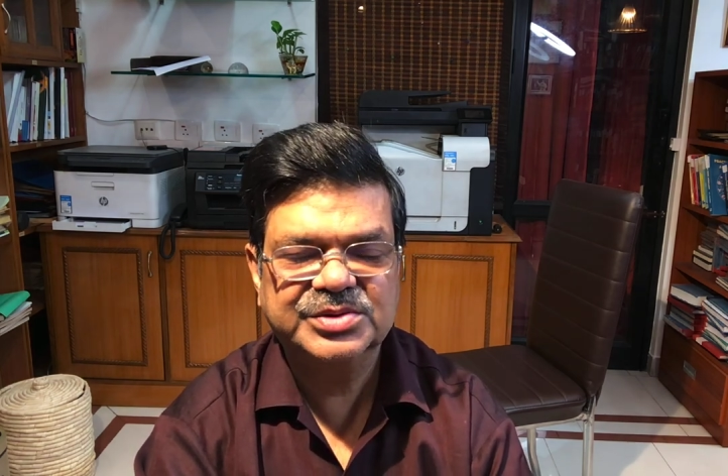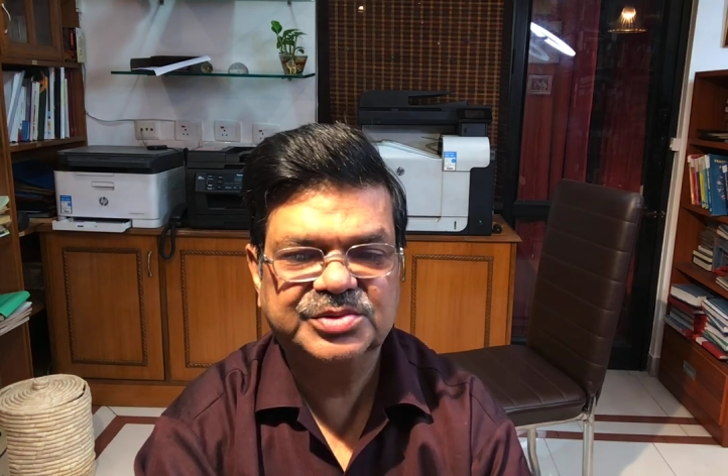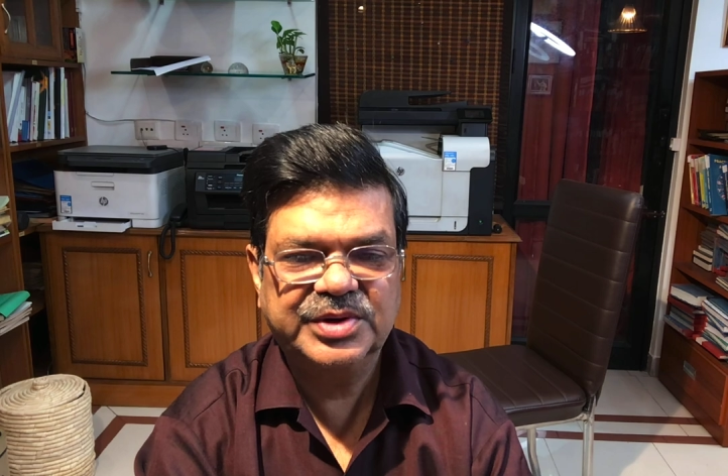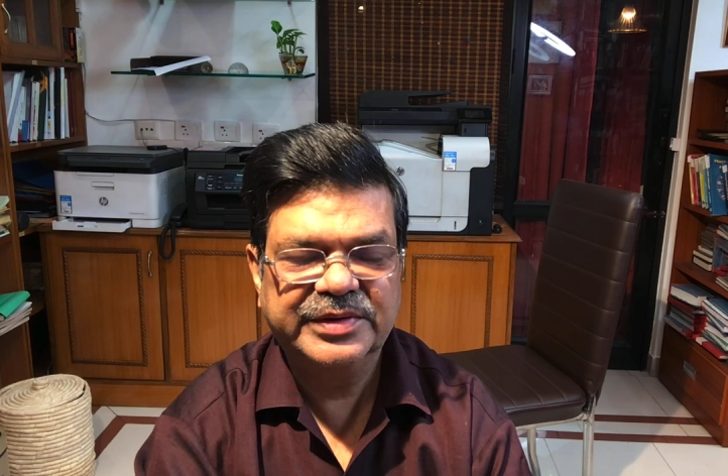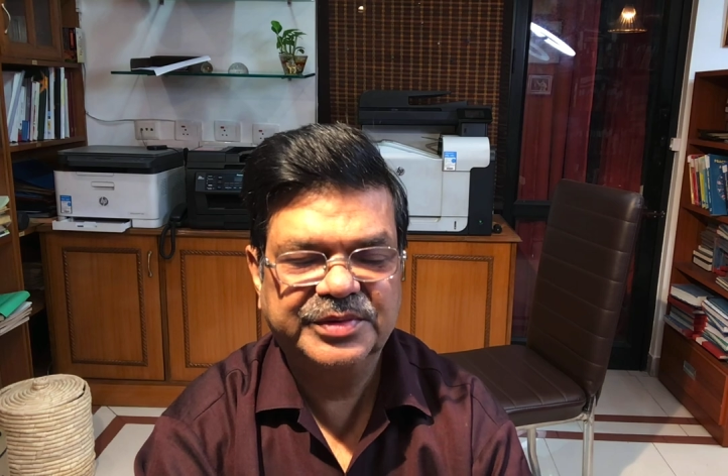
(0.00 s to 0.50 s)

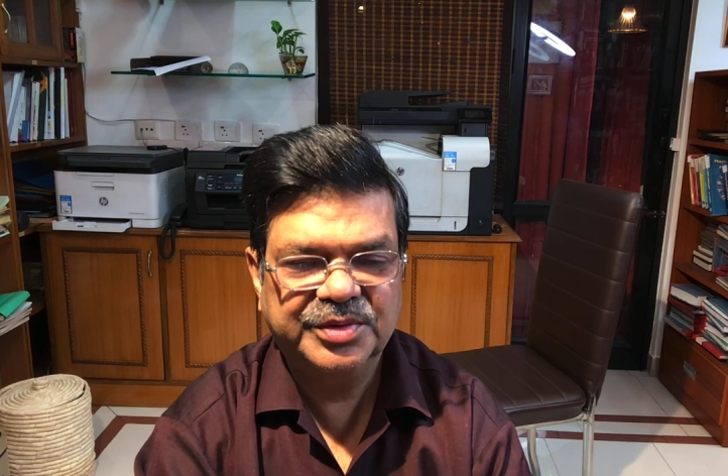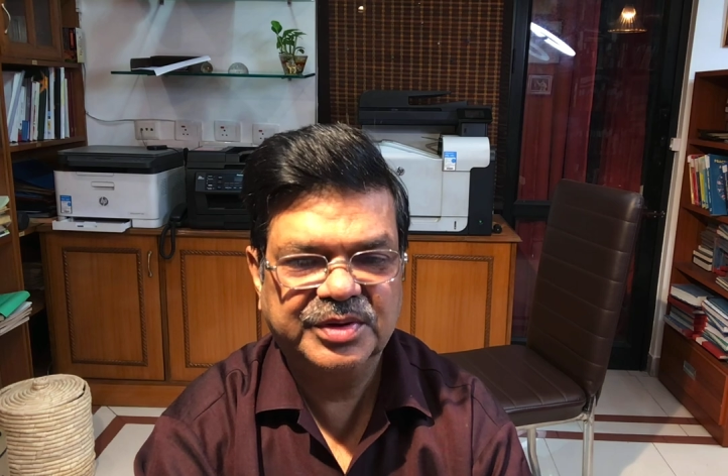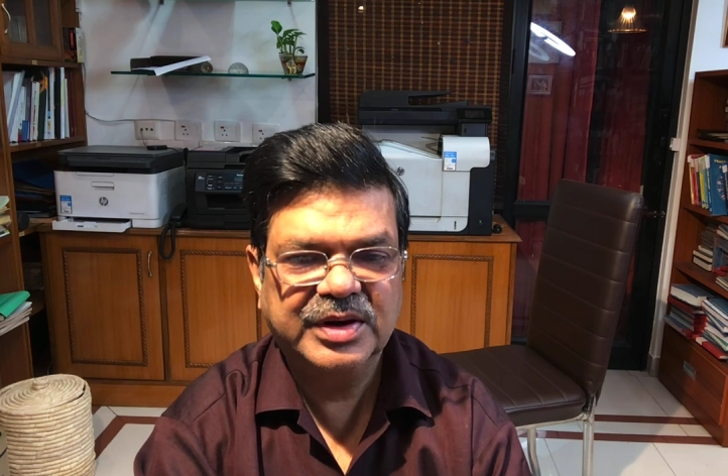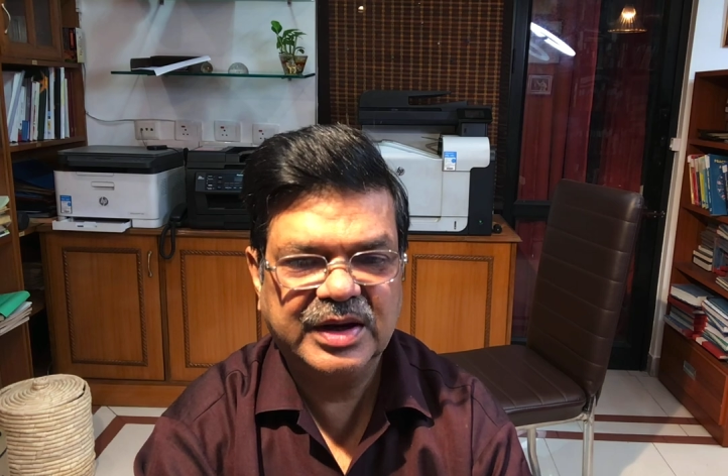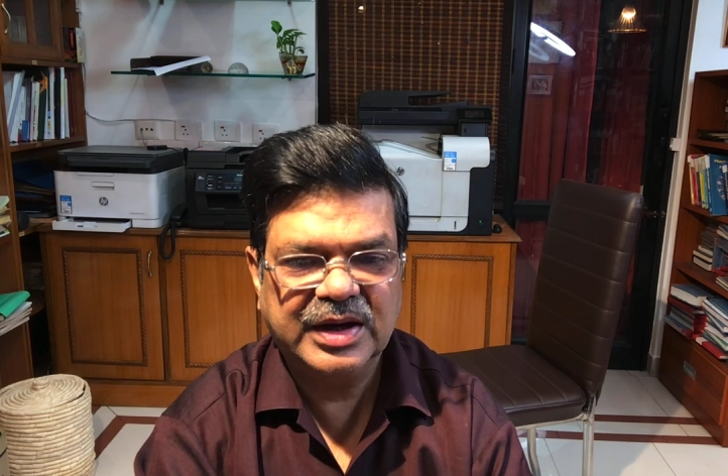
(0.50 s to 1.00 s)

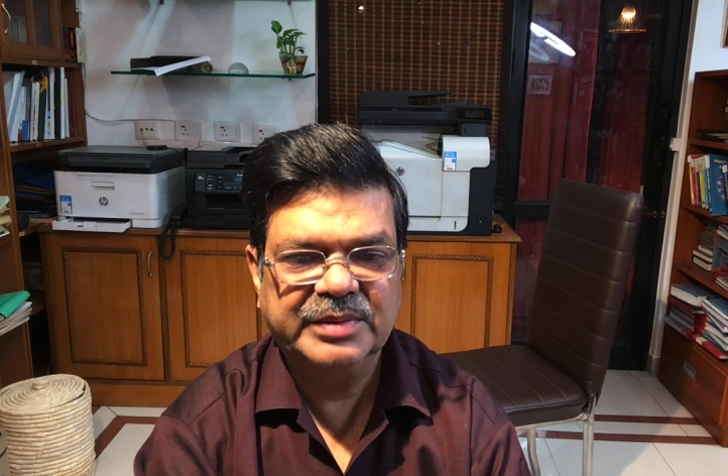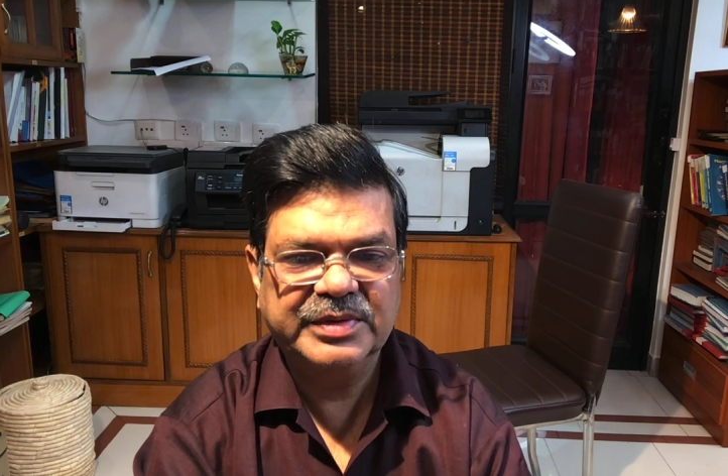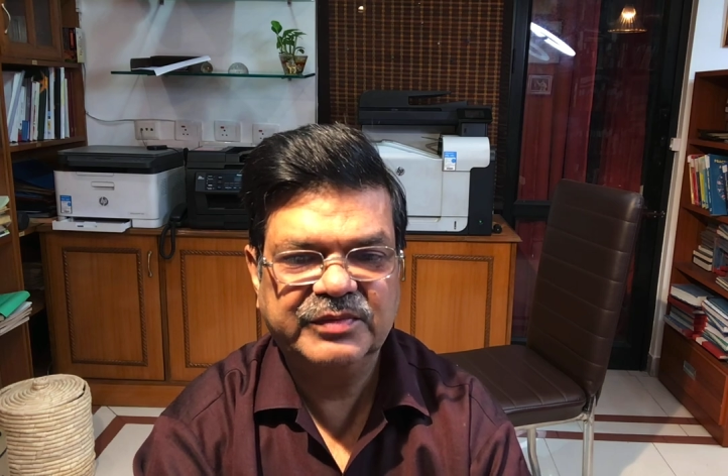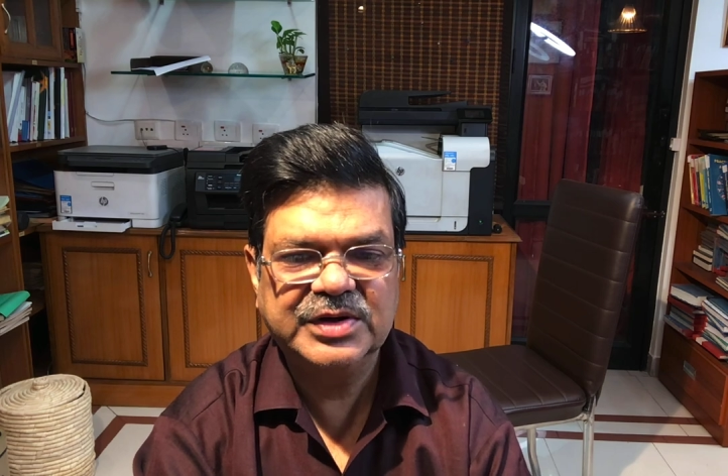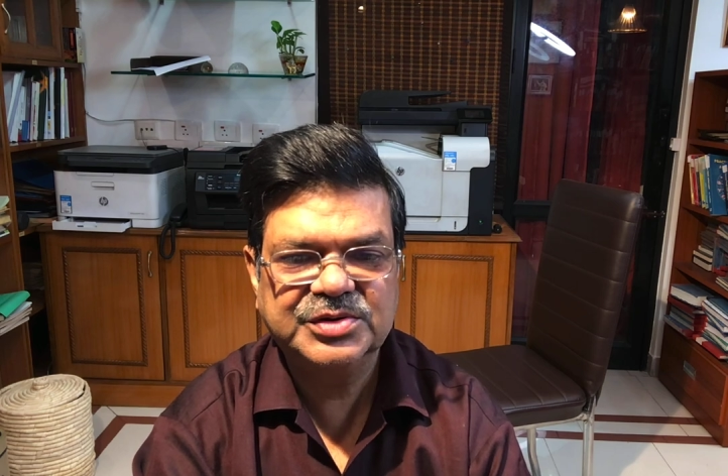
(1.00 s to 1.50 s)
You, I
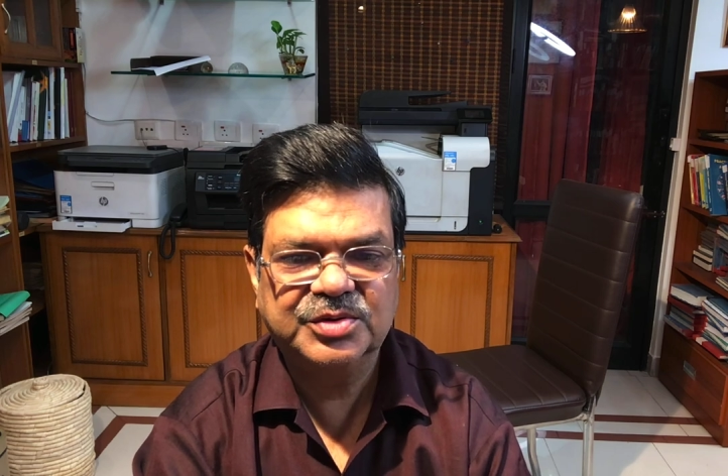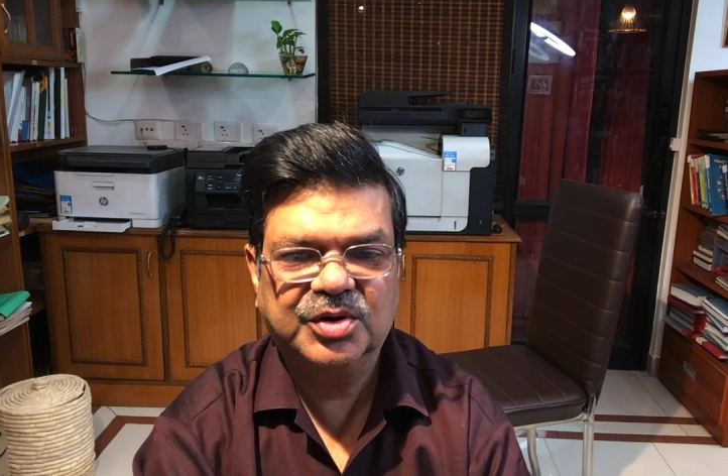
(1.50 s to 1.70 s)
mean, one should